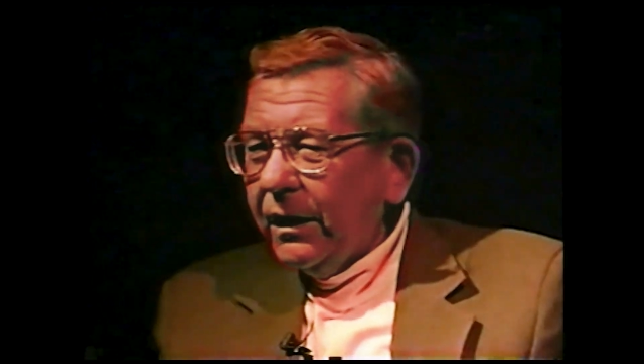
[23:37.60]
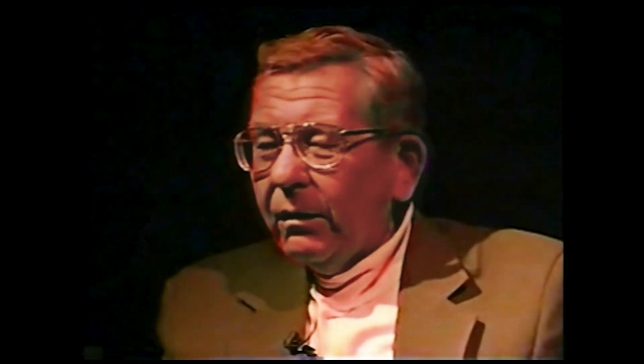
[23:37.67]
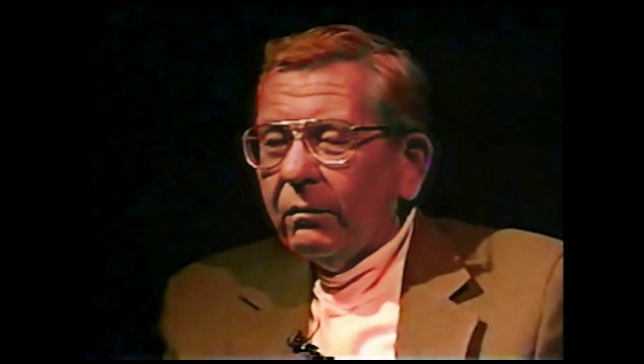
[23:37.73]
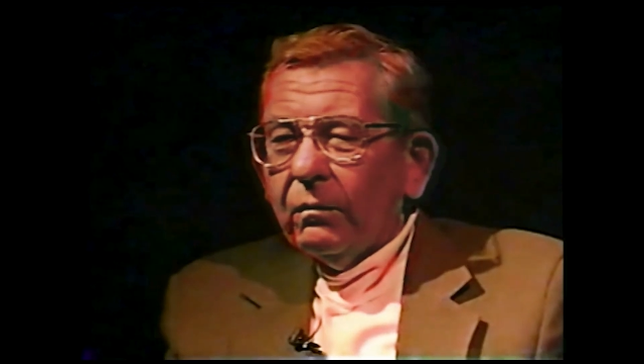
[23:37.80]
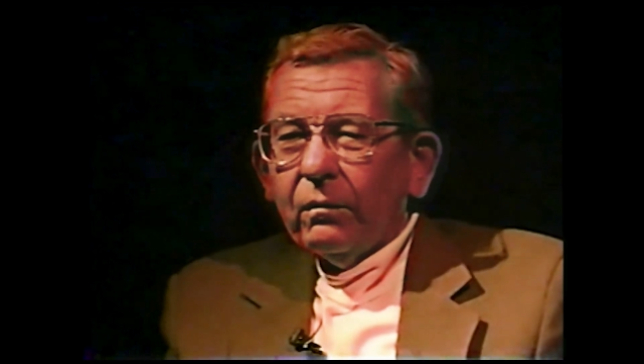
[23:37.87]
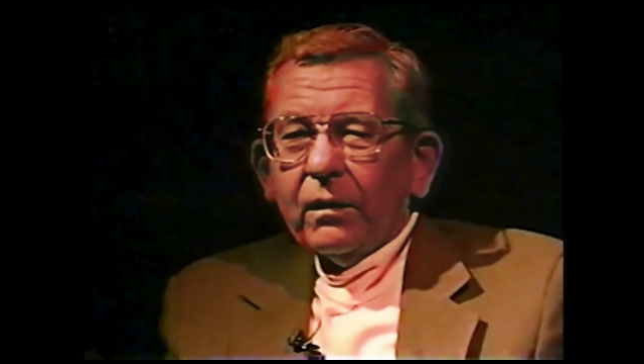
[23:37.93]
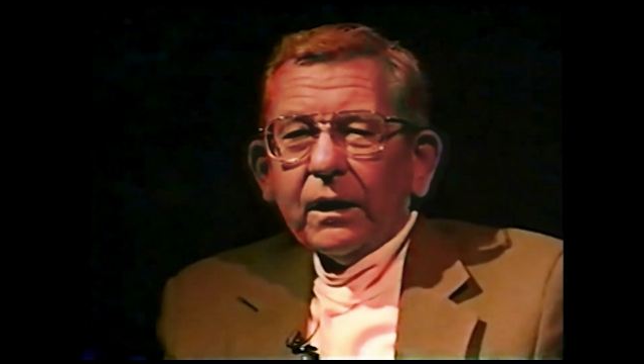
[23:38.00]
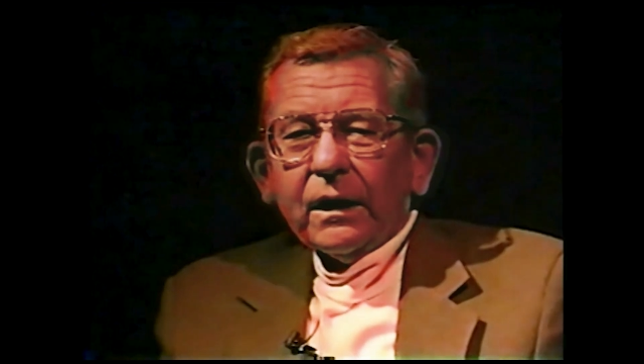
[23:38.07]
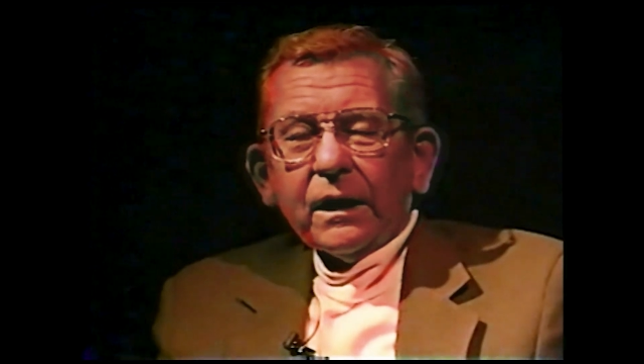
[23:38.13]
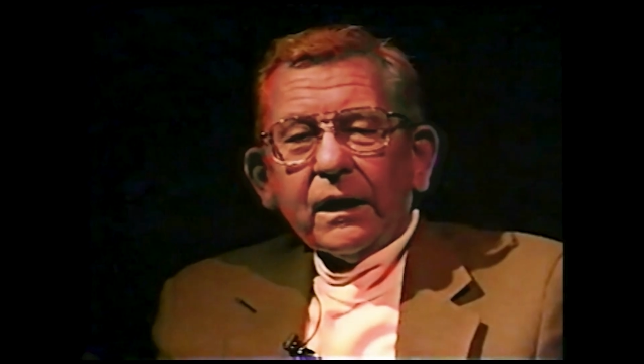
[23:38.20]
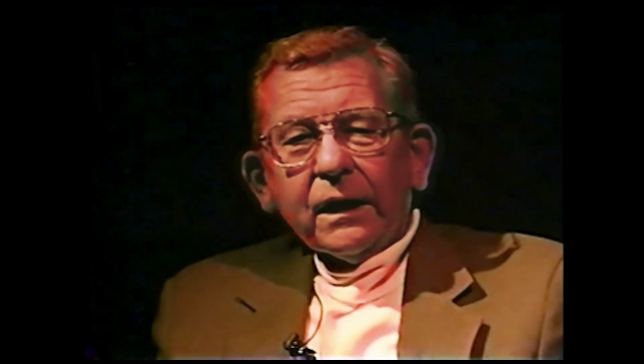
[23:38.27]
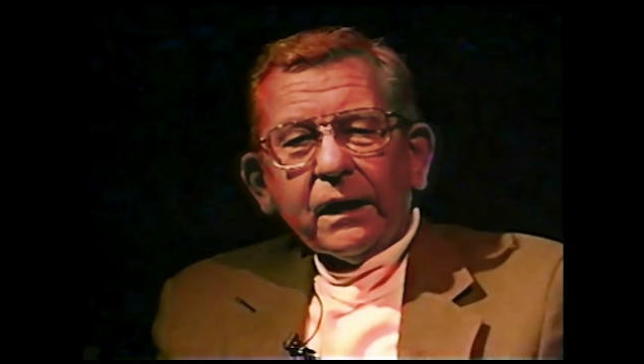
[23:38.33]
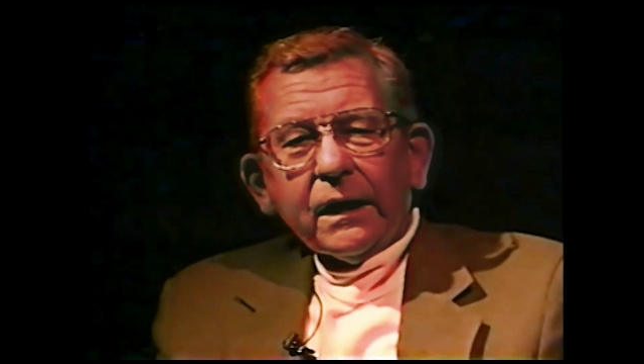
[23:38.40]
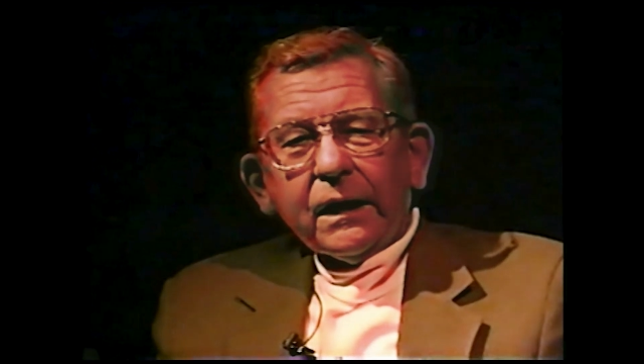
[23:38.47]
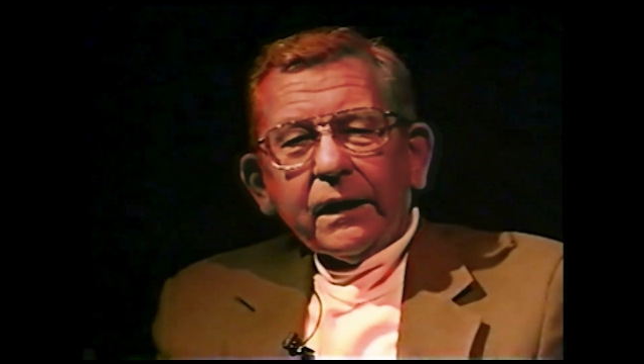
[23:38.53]
I should
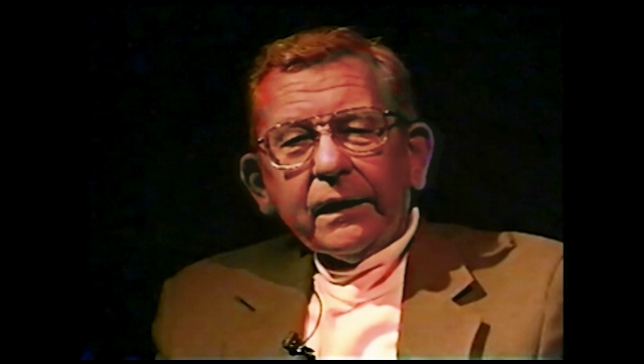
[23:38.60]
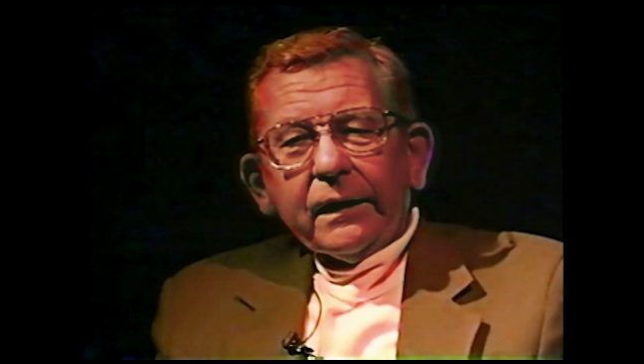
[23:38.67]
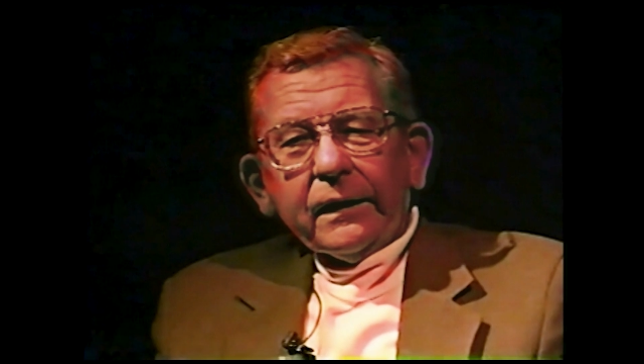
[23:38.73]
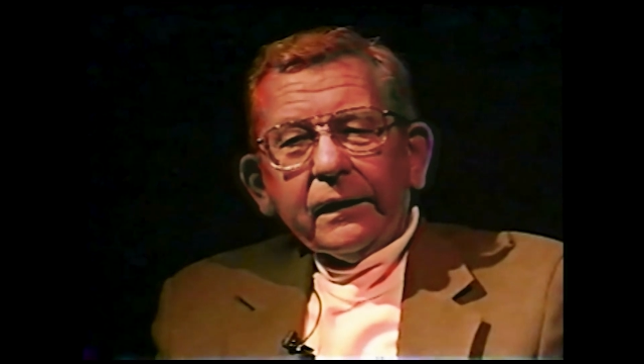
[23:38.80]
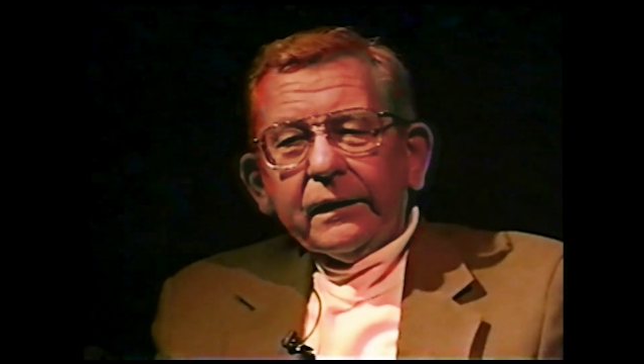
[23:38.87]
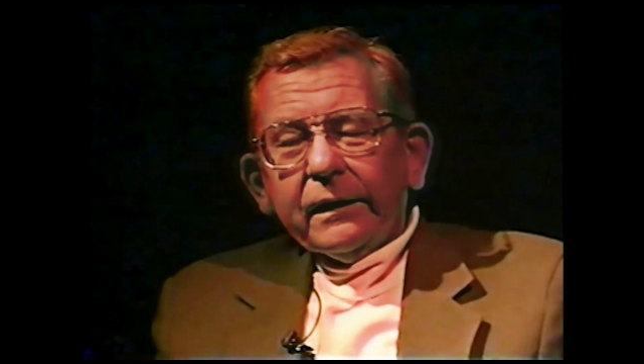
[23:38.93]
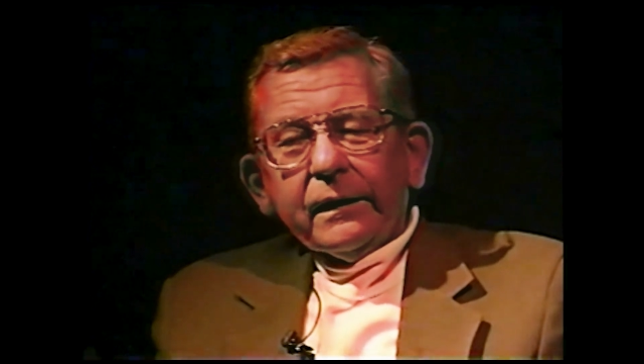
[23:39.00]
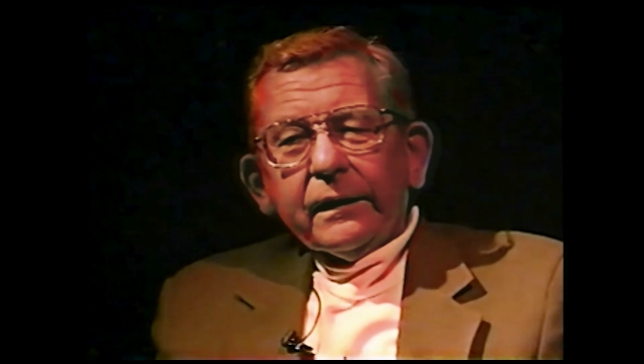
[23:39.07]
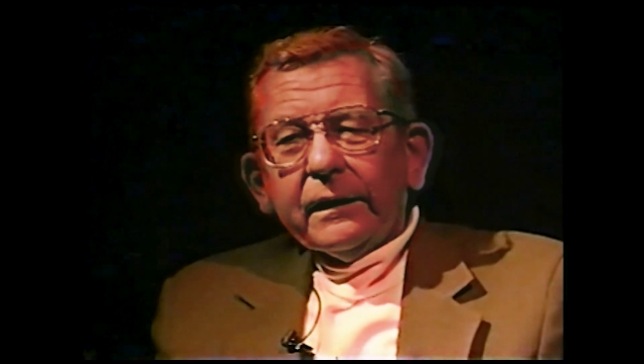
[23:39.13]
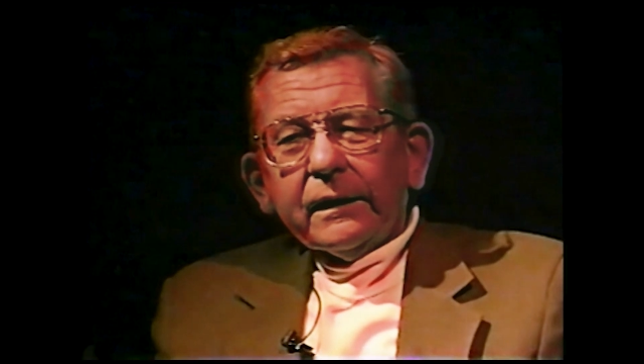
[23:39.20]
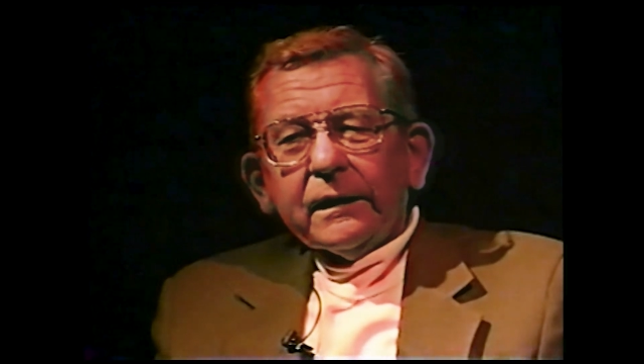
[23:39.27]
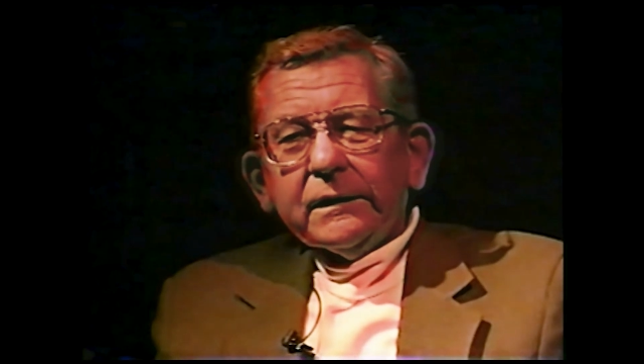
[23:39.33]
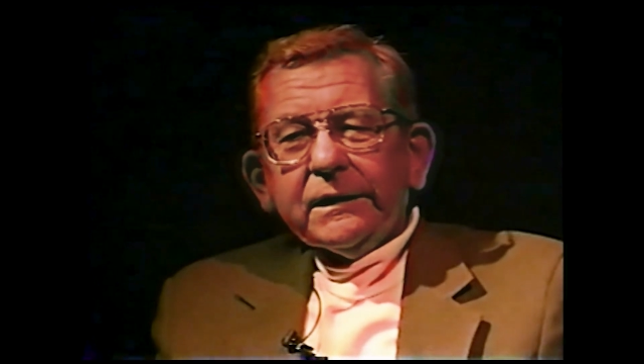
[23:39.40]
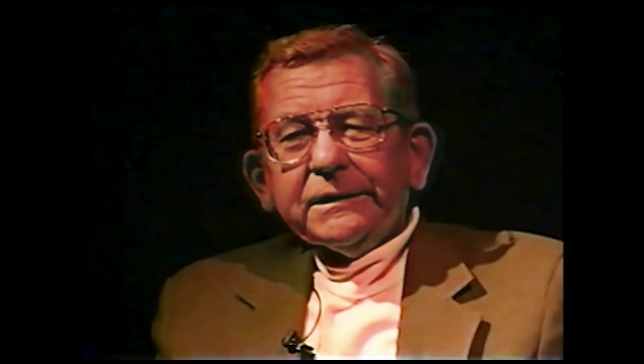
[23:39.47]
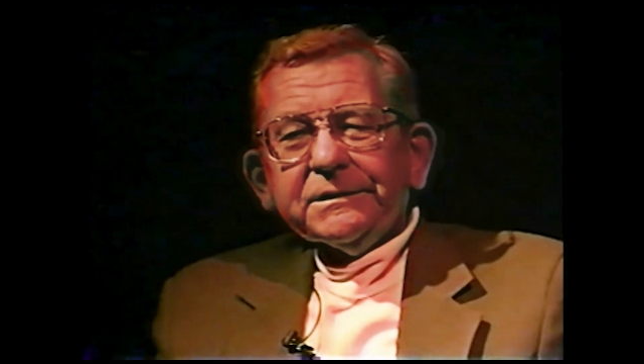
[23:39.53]
know?"
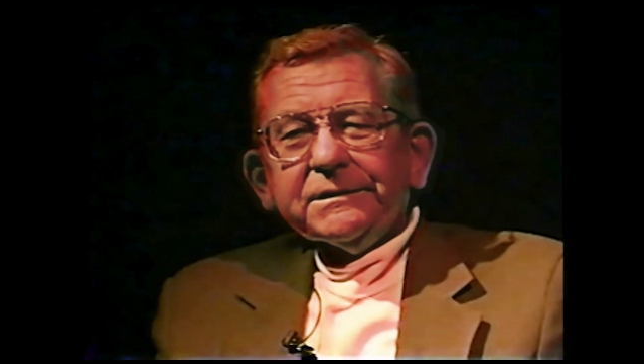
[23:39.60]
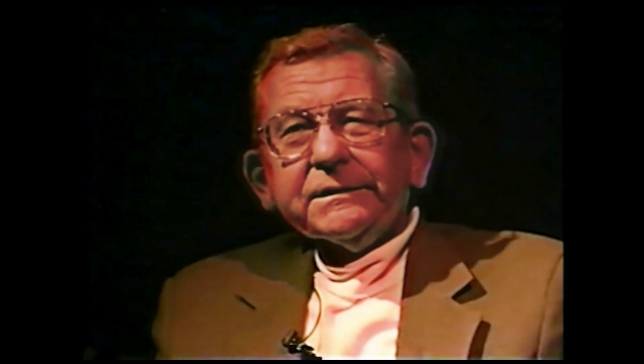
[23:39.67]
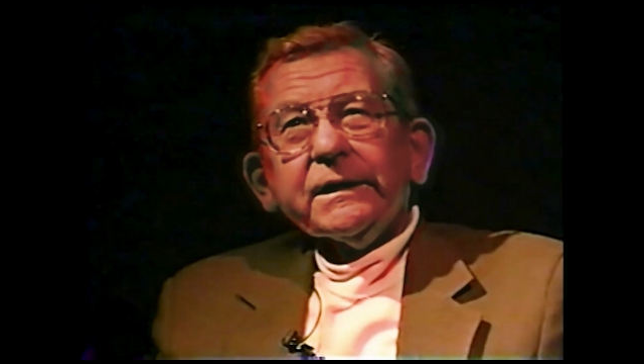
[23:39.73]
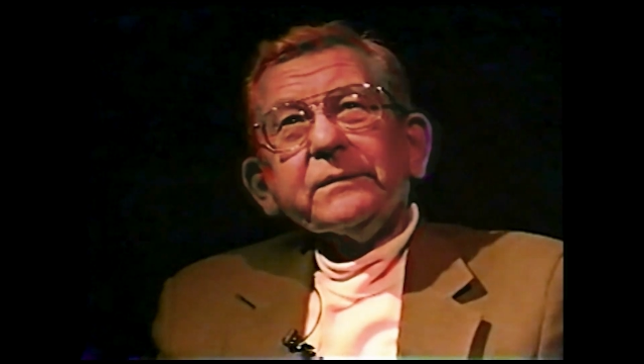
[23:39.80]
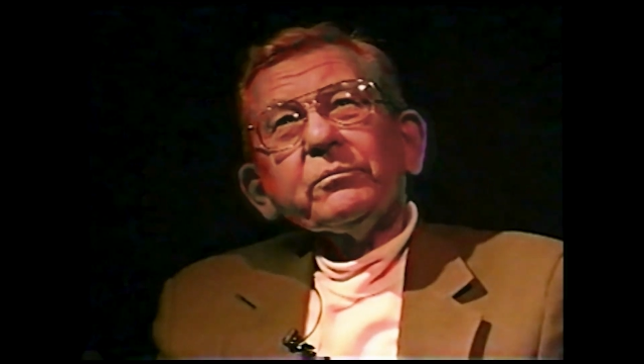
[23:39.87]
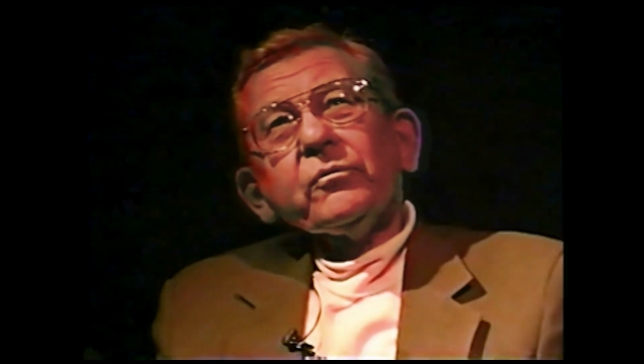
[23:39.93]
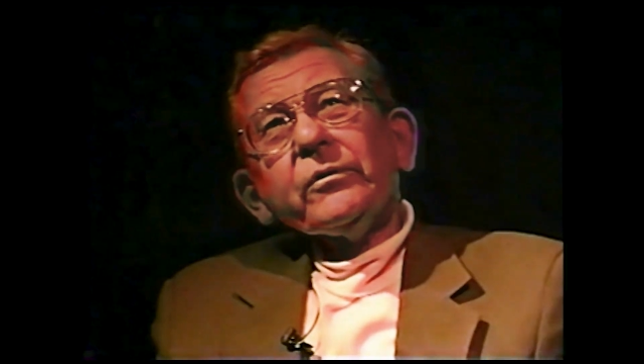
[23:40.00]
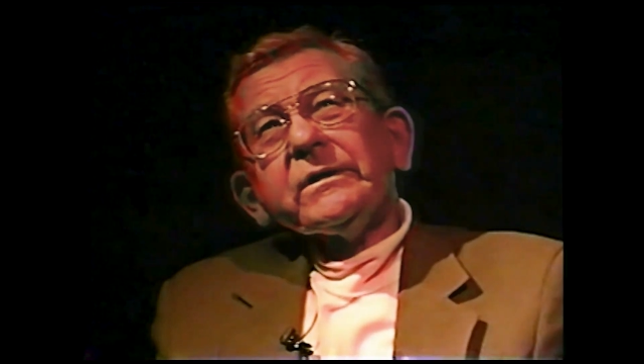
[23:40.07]
And